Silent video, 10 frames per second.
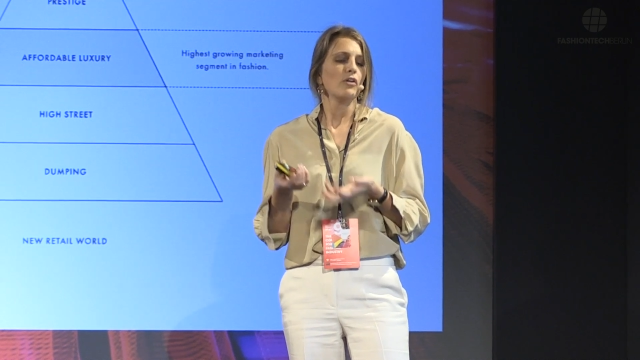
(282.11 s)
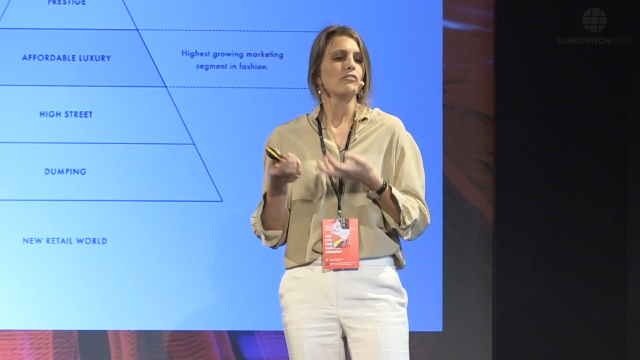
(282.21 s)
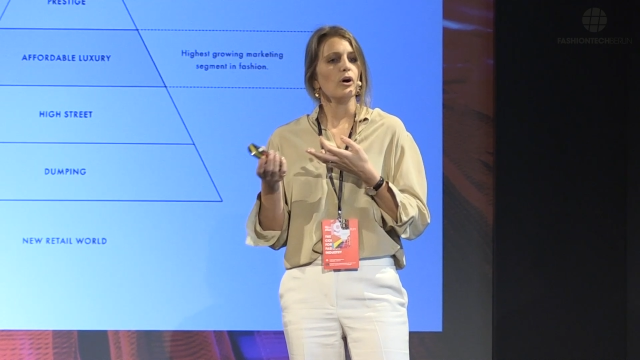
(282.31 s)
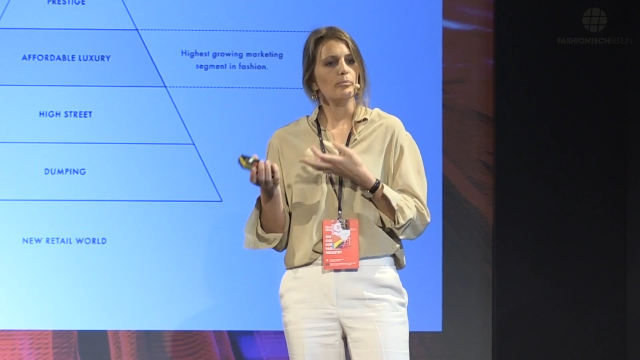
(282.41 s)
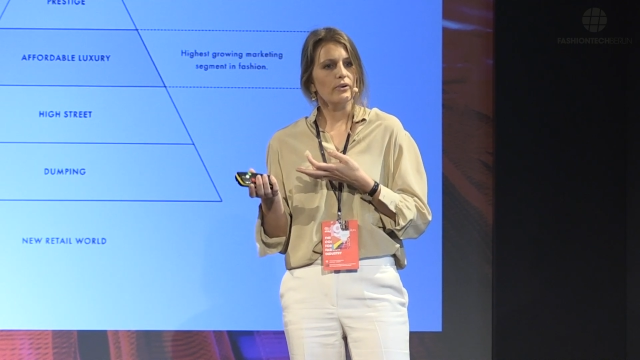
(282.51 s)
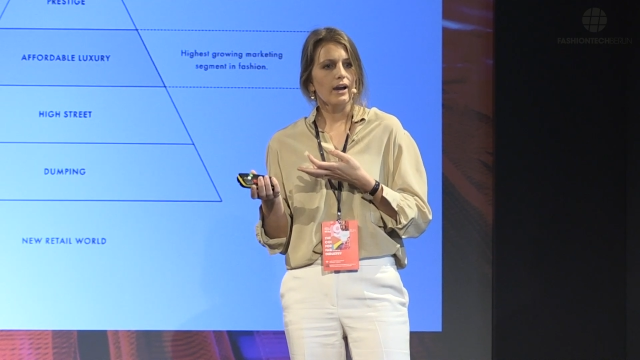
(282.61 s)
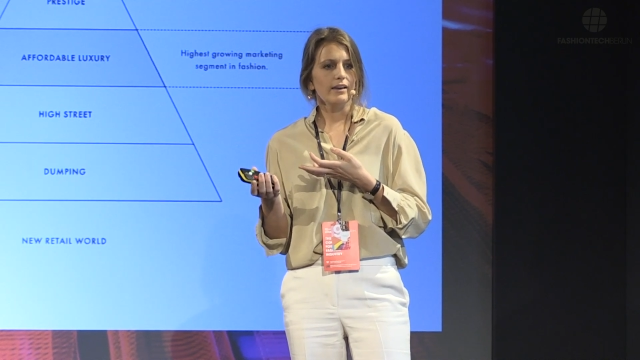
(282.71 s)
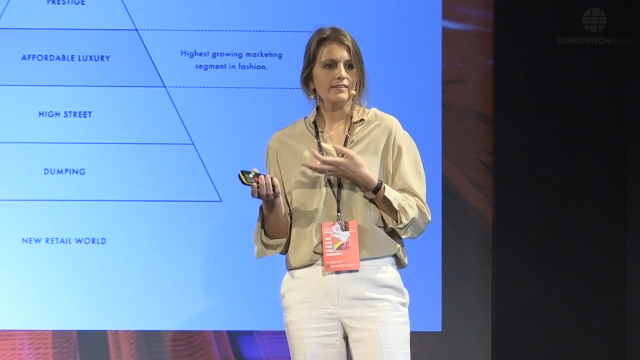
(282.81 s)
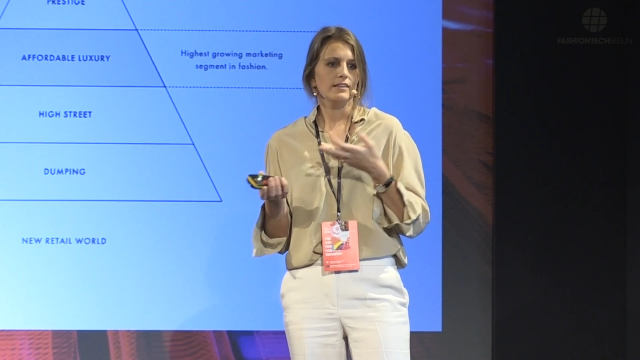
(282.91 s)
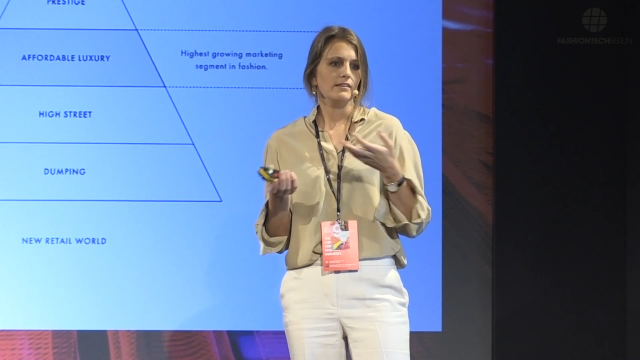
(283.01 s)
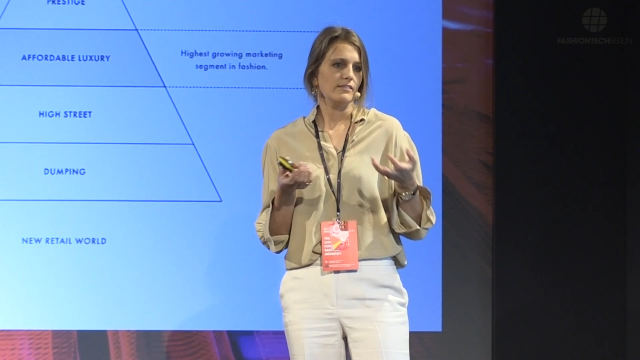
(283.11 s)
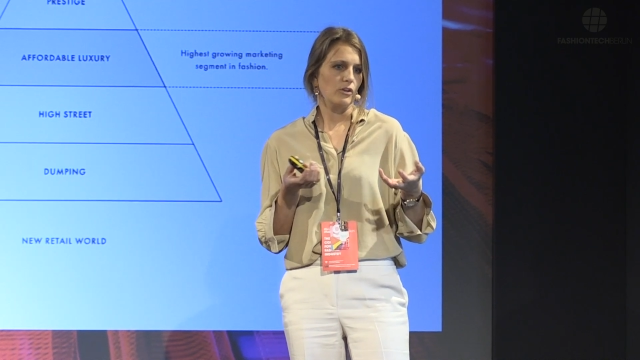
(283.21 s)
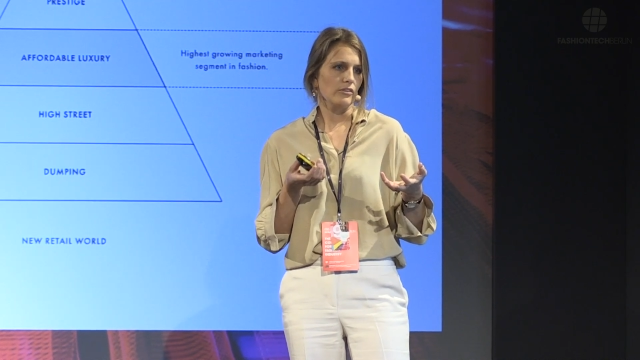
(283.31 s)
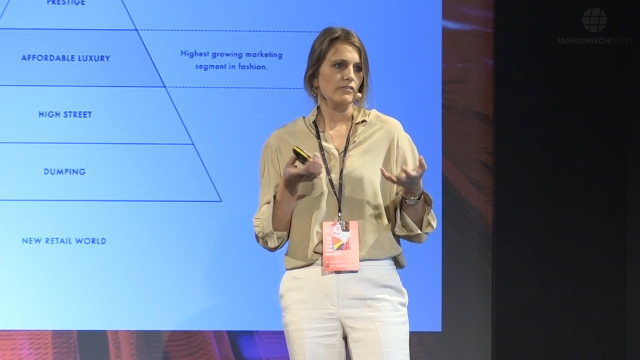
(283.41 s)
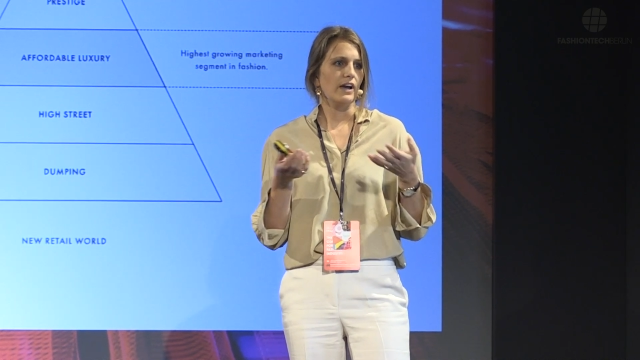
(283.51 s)
for a price that is
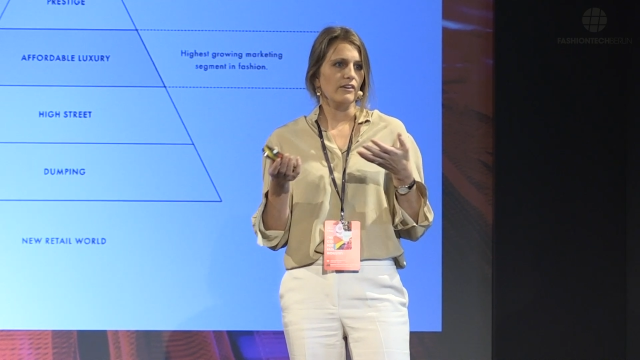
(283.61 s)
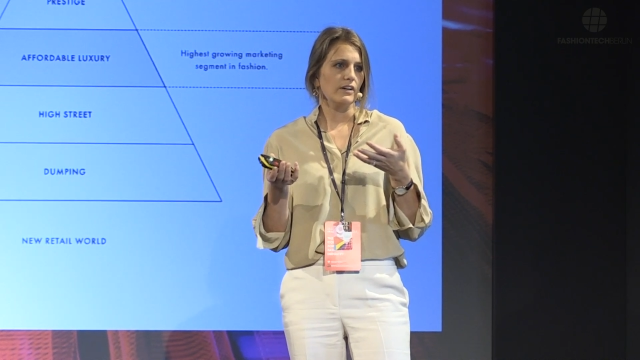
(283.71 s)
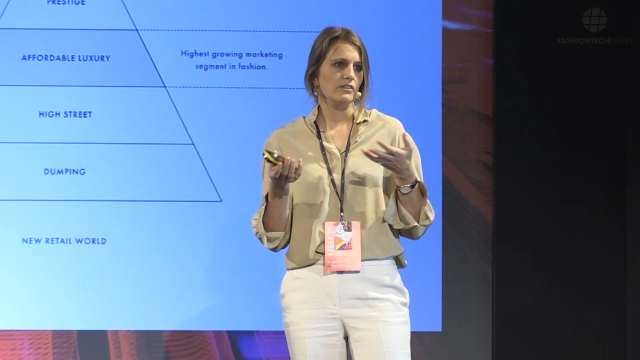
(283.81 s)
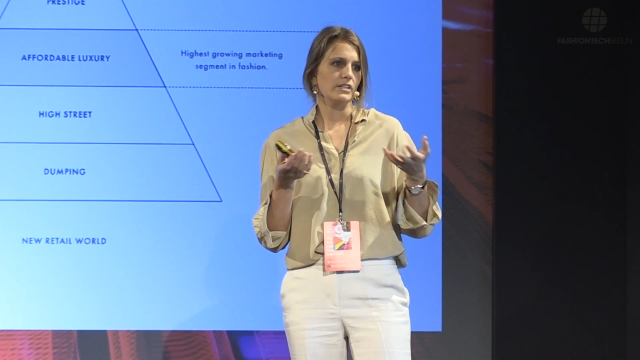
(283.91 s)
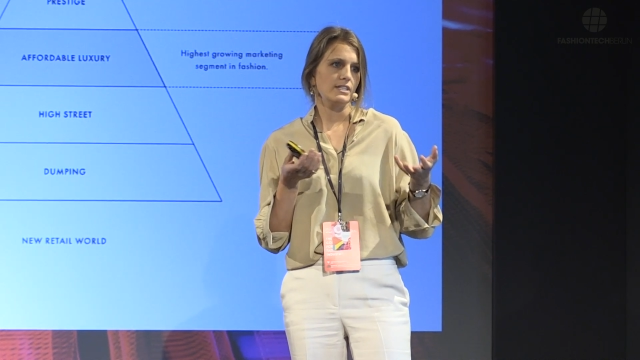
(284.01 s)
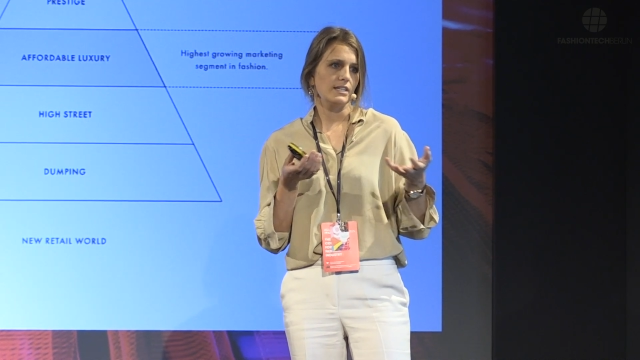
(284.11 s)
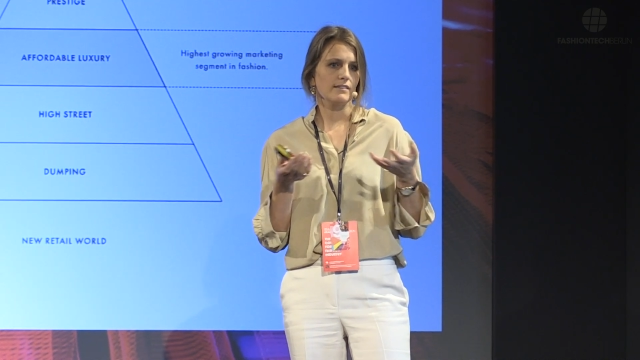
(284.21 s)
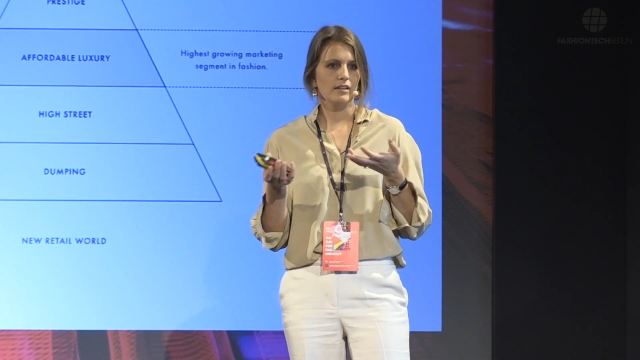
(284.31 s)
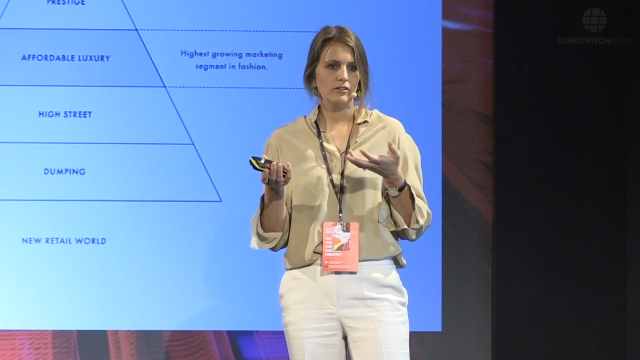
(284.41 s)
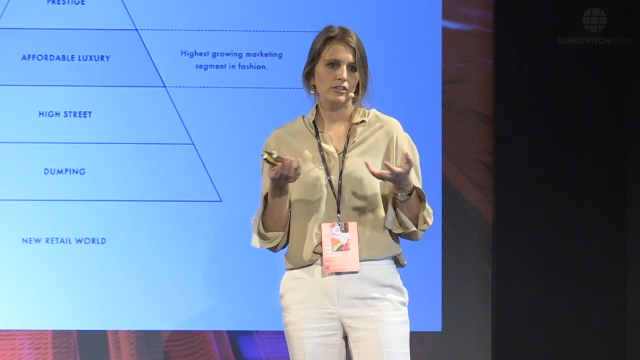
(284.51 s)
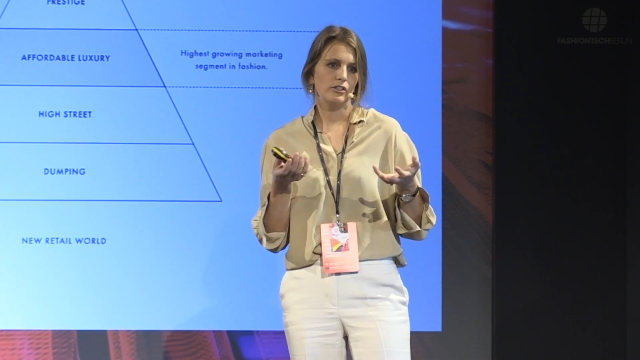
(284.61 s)
not 500, 600